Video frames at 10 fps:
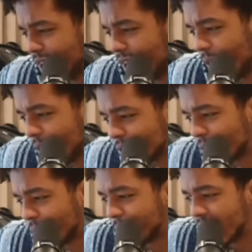
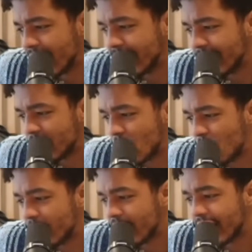Also, he
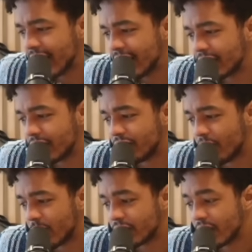told me that he
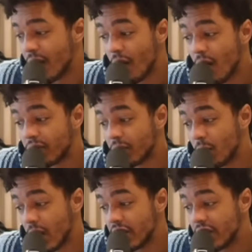divorced over
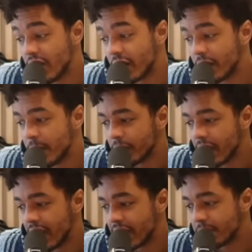1 year,
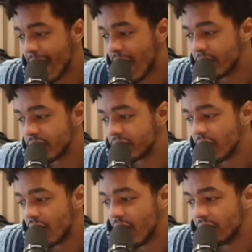his marriage
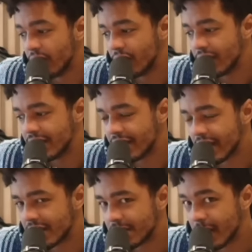of only
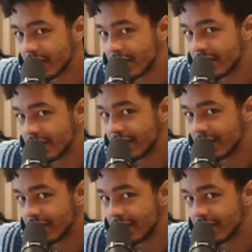6 months.